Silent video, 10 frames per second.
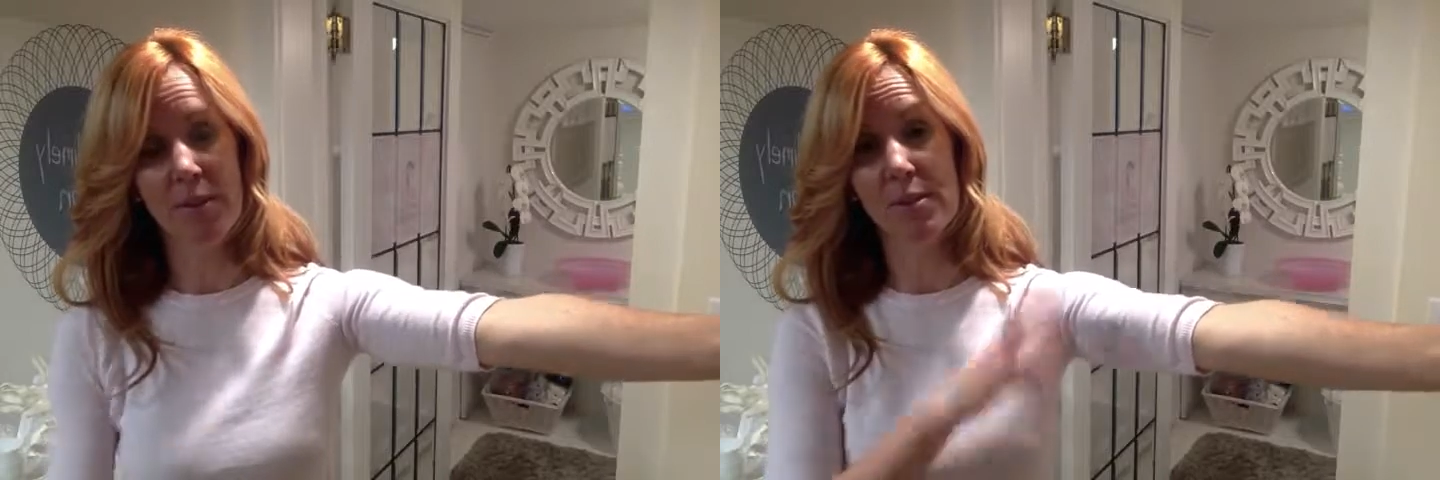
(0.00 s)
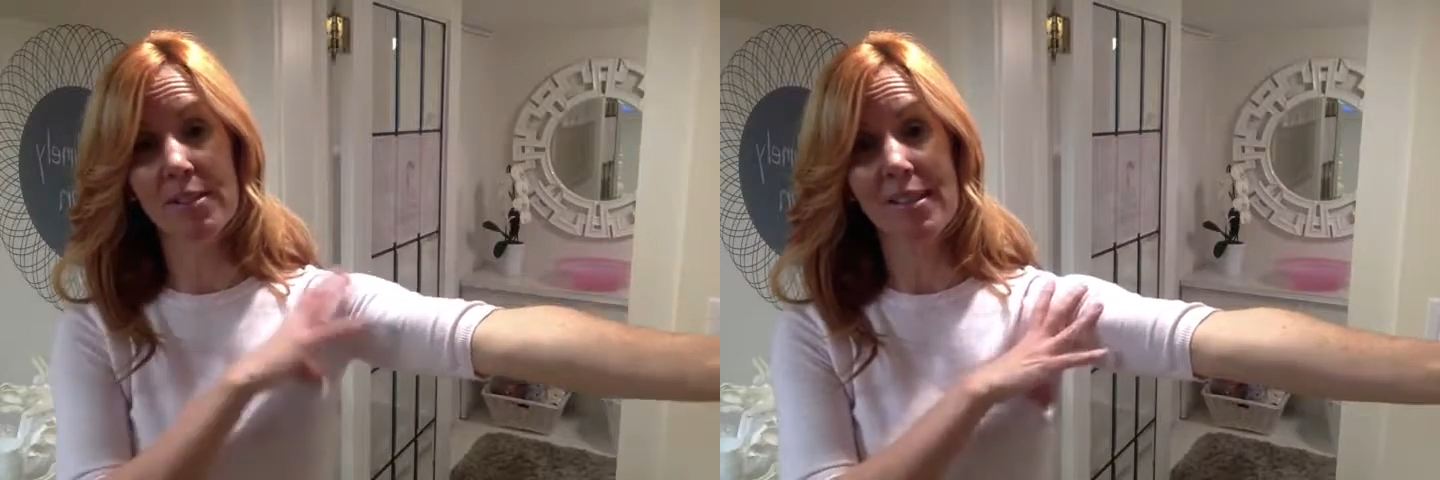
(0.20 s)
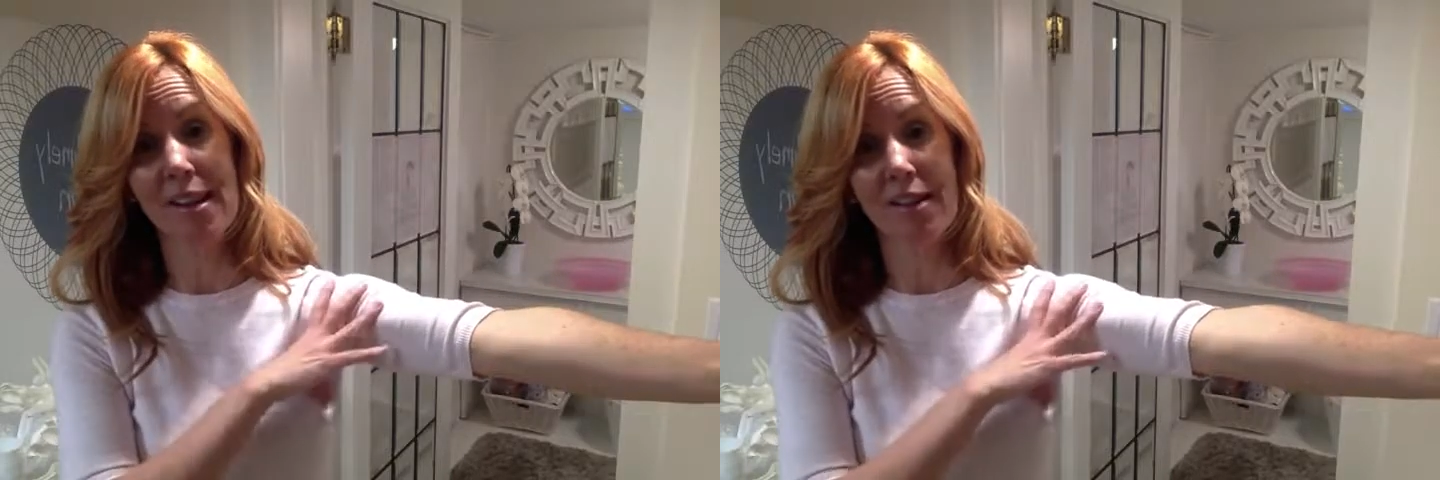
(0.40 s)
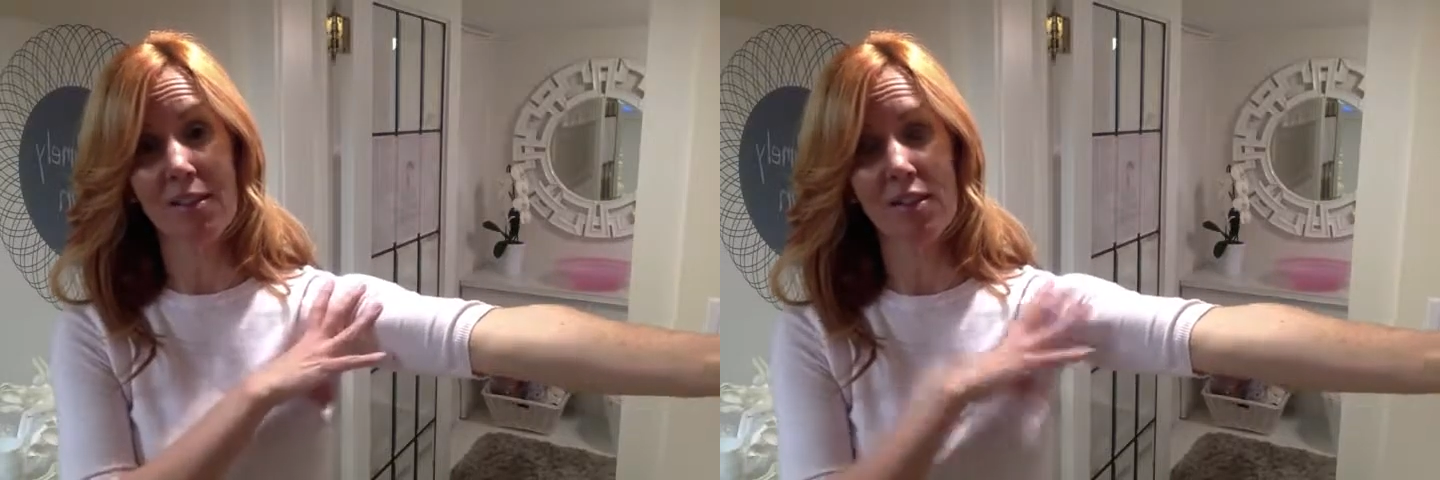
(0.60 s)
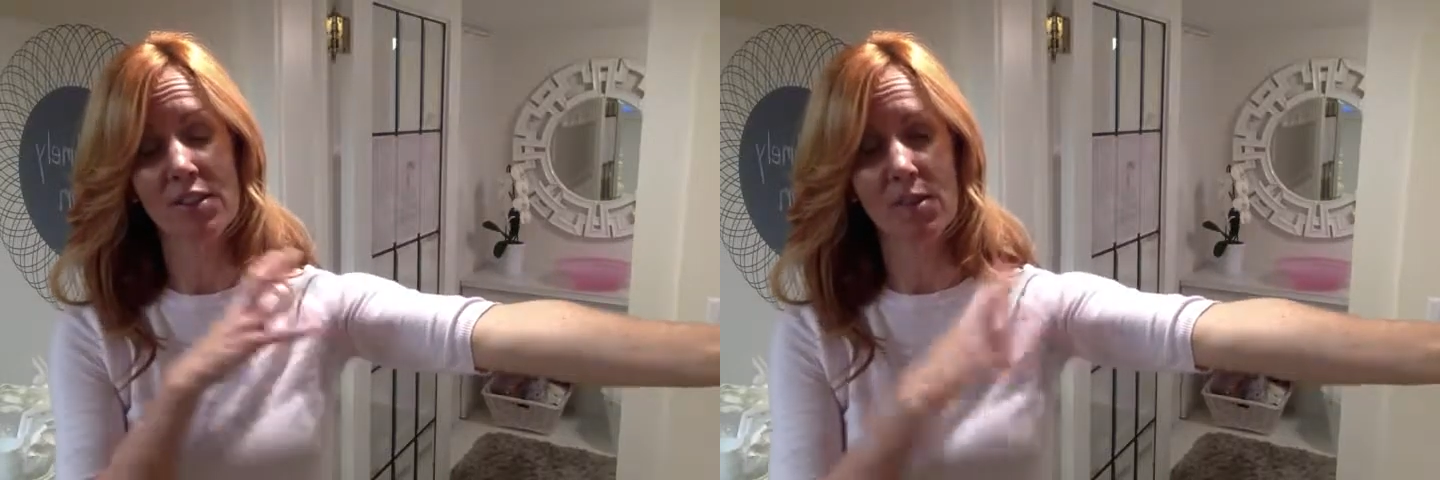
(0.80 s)
and they're
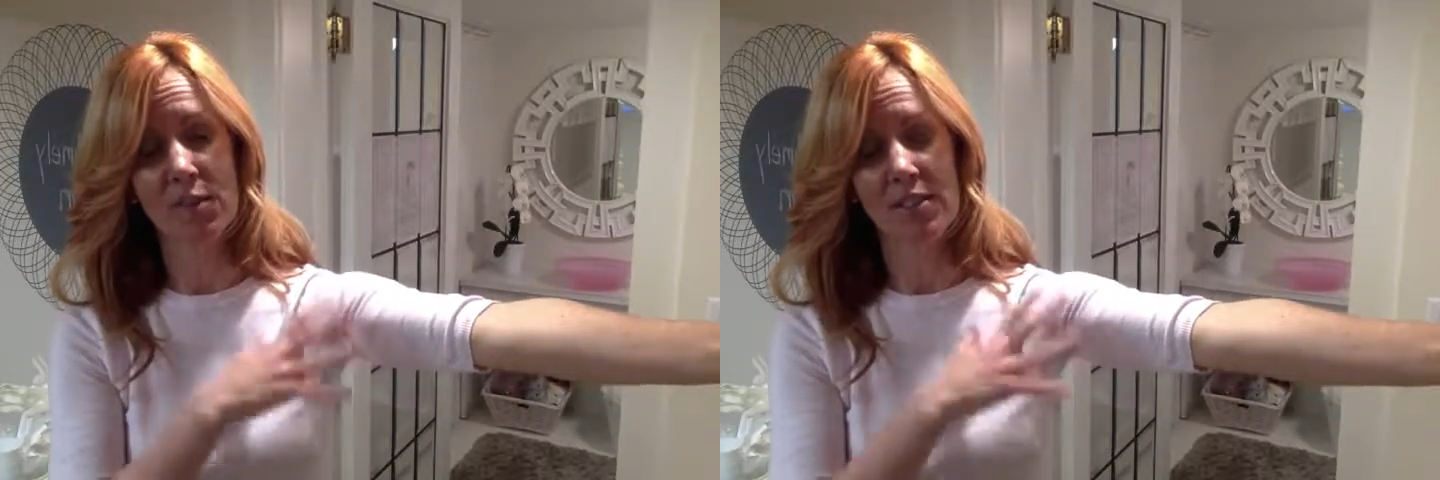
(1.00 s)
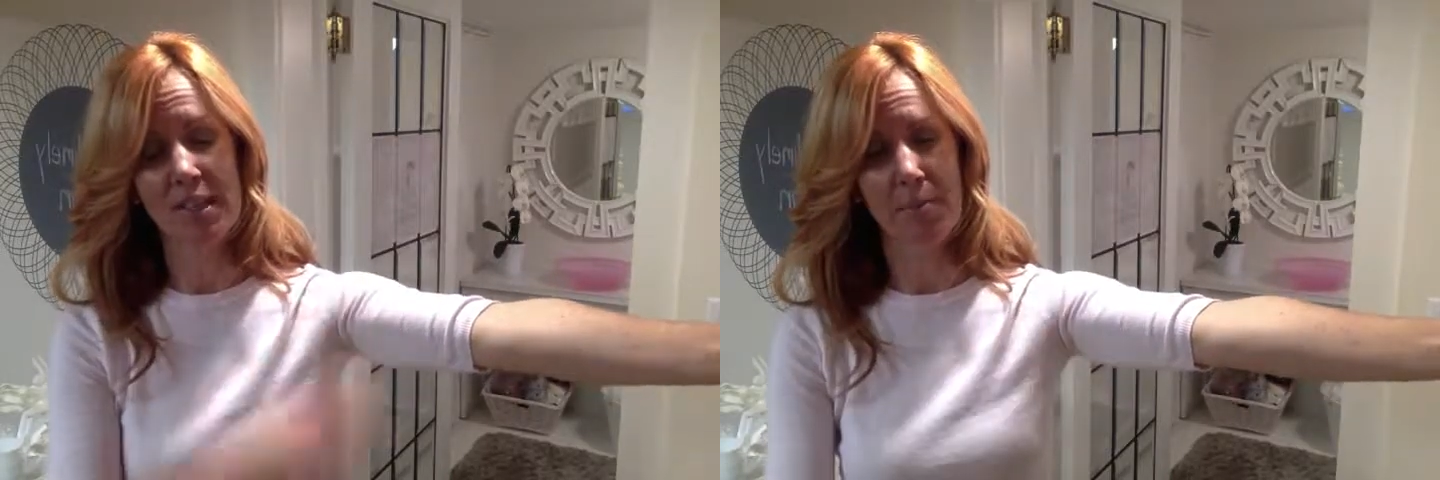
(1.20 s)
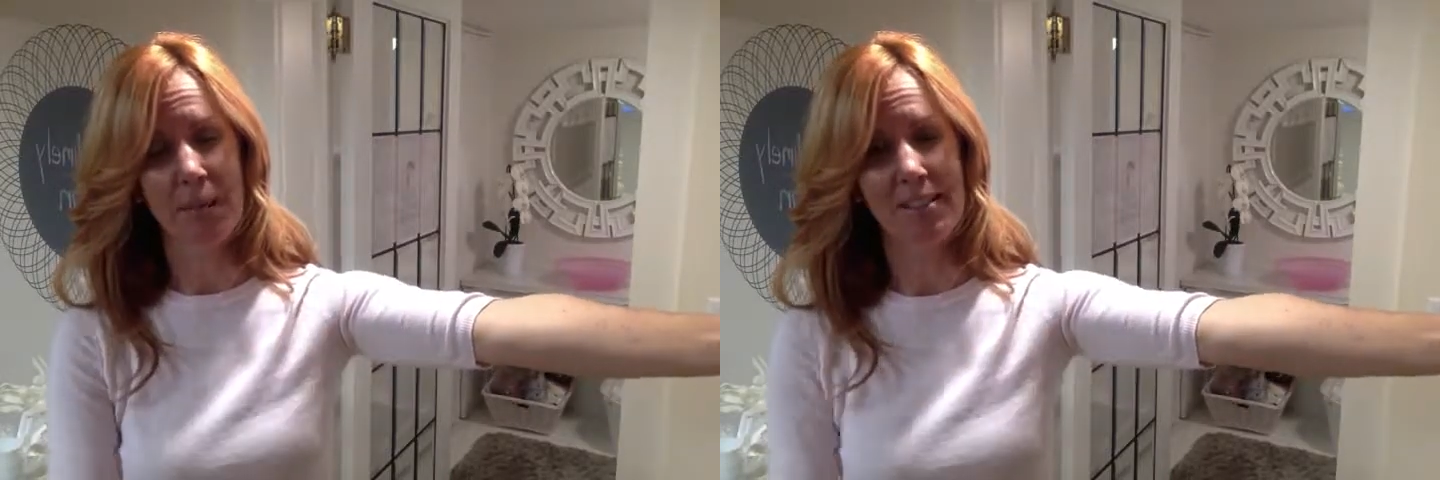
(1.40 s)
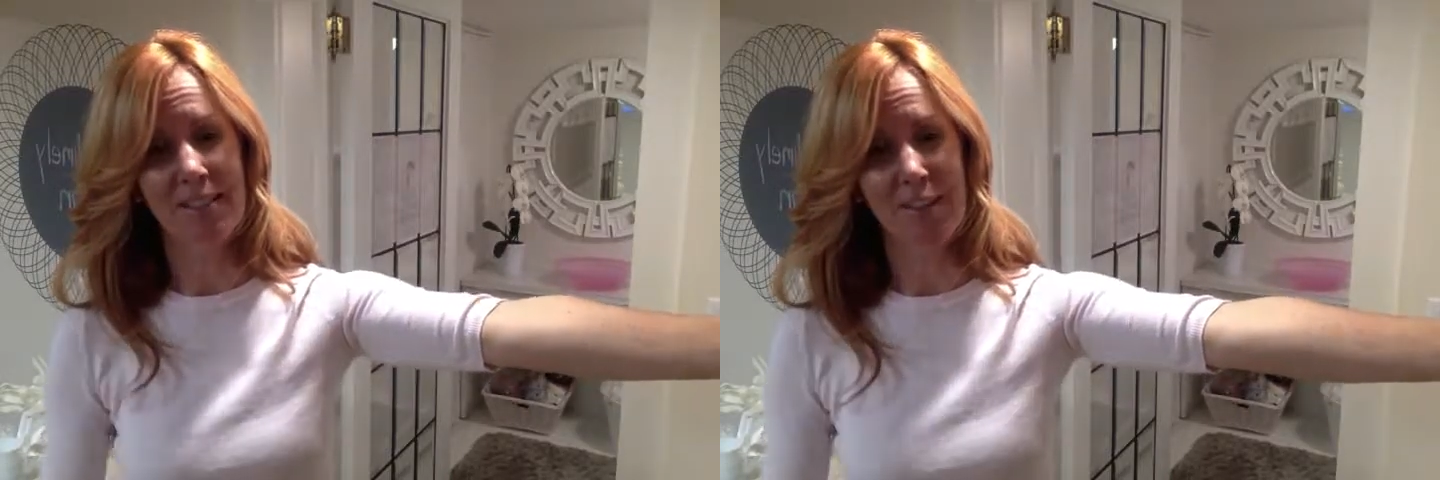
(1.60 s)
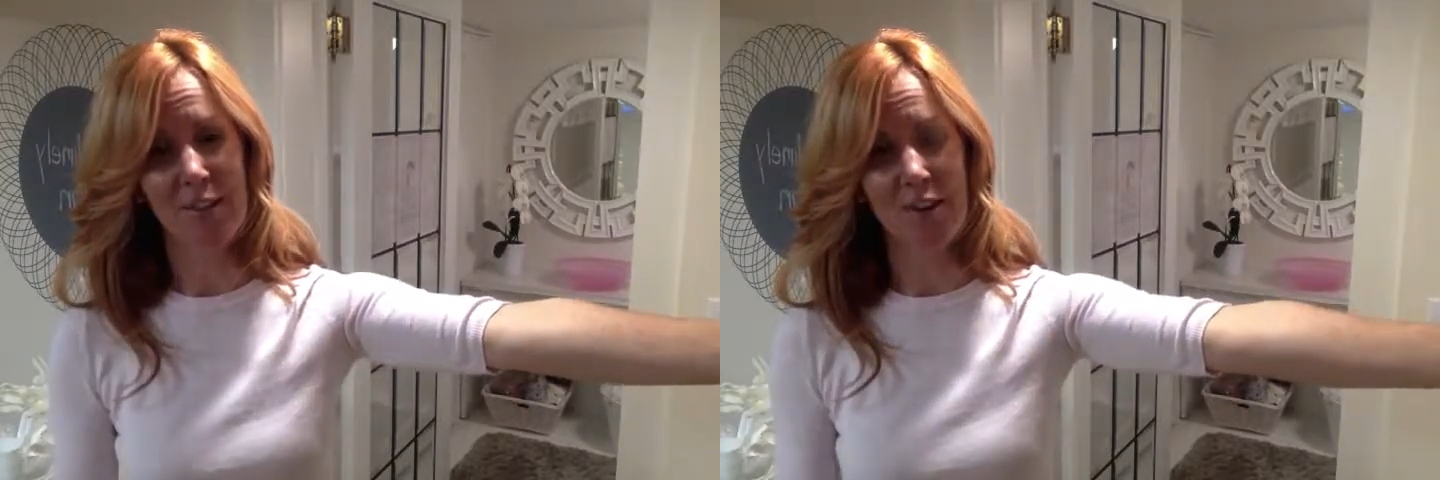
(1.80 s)
staying long, so they're
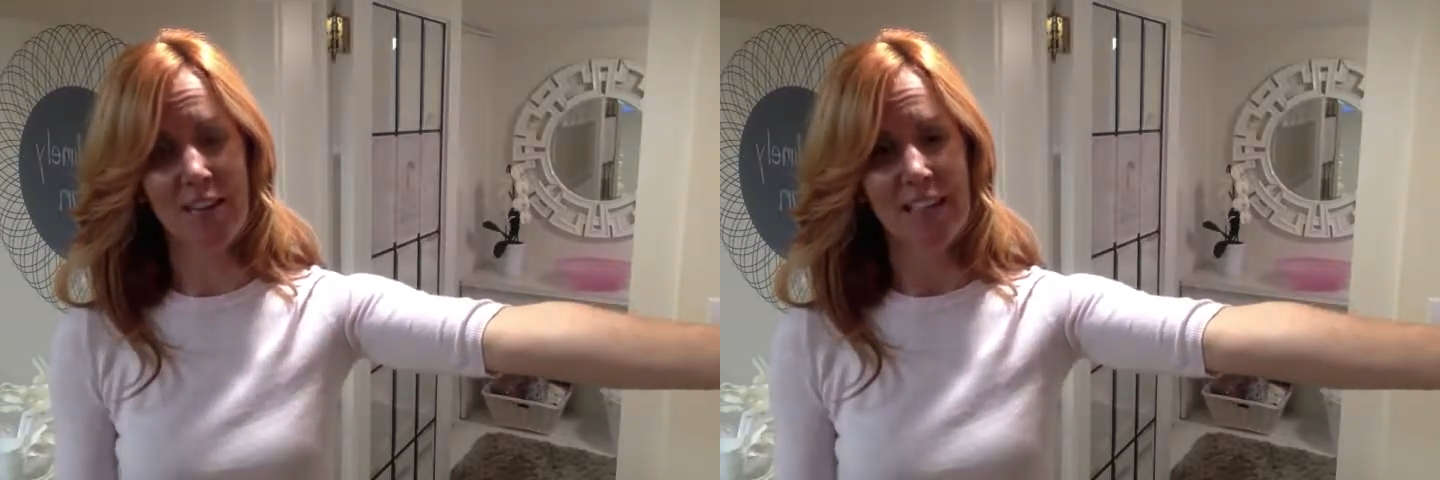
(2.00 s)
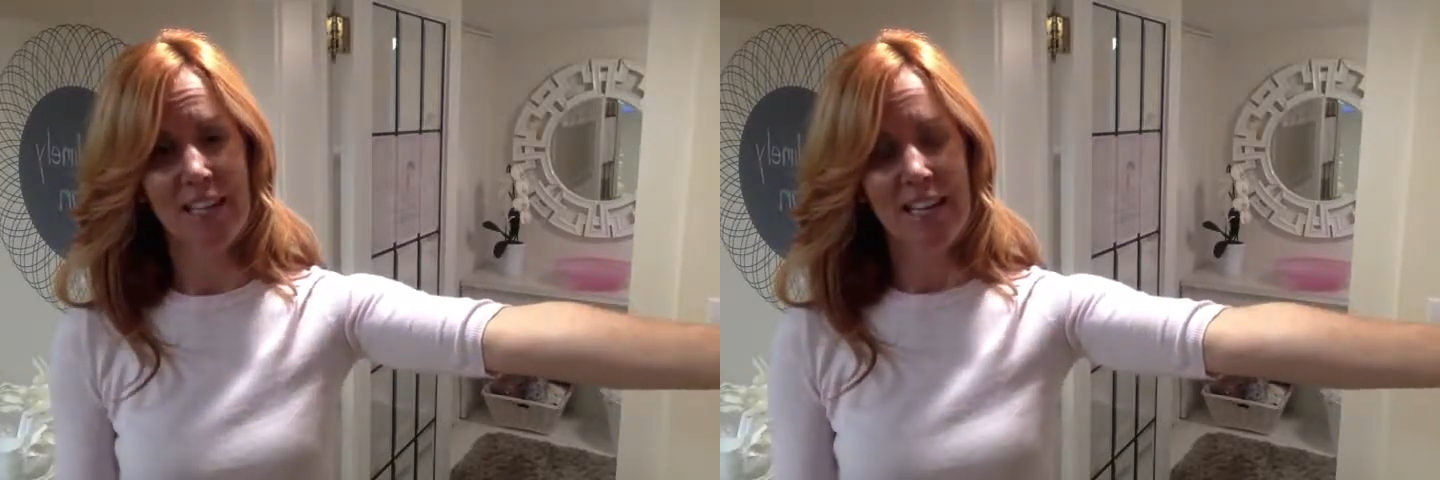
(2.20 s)
stabilizing and long.